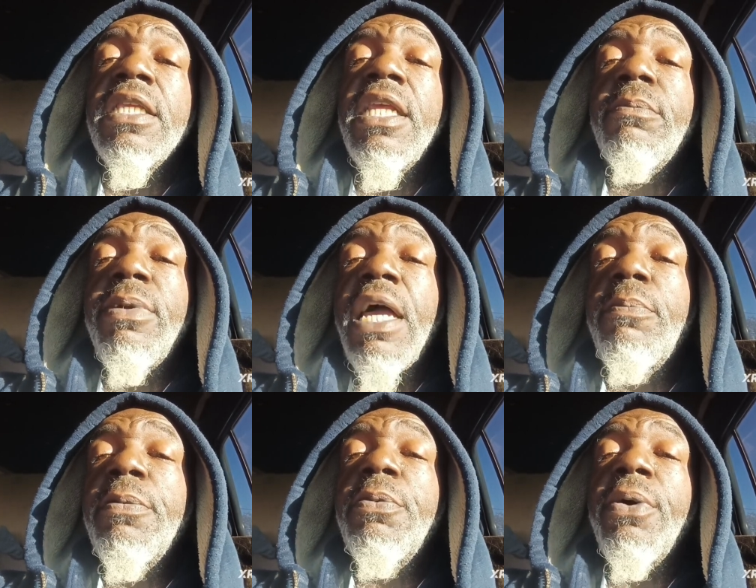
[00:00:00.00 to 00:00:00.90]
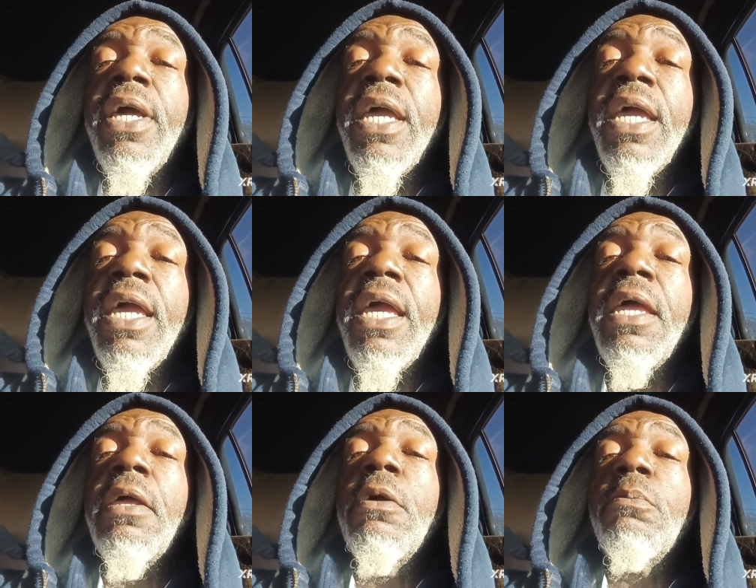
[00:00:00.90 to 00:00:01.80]
that black people
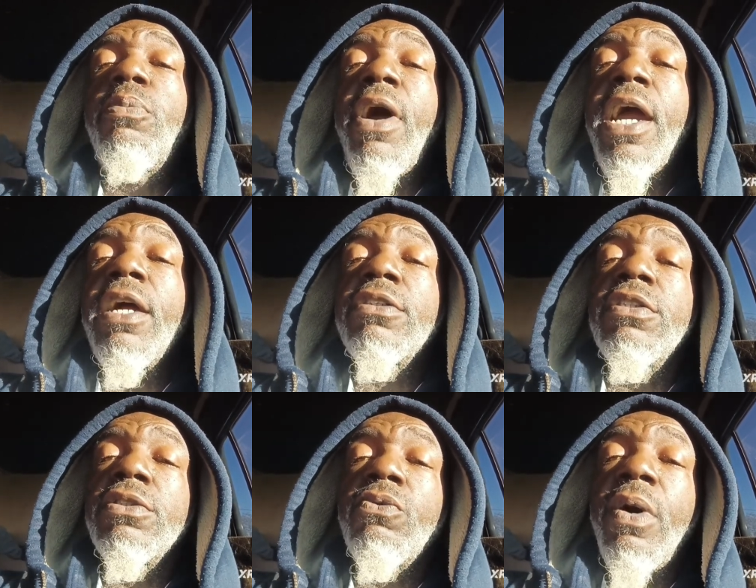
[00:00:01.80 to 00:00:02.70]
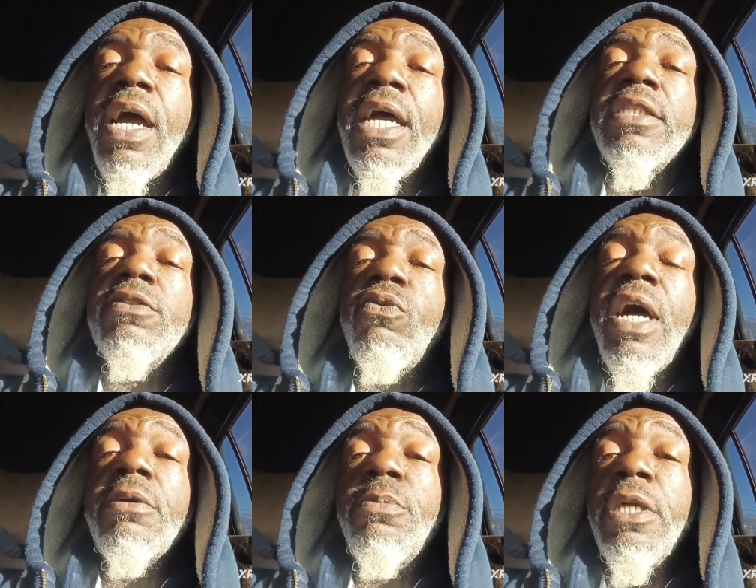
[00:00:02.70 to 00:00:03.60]
had prior to the rise of
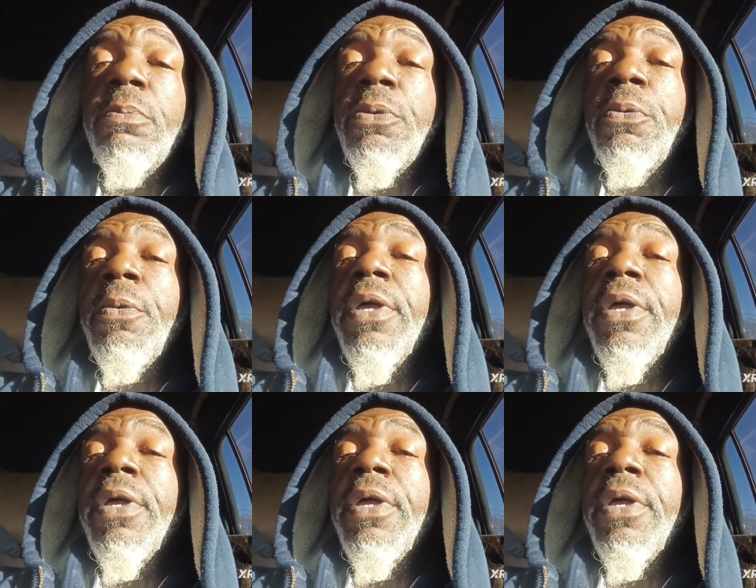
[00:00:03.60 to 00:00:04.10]
white people.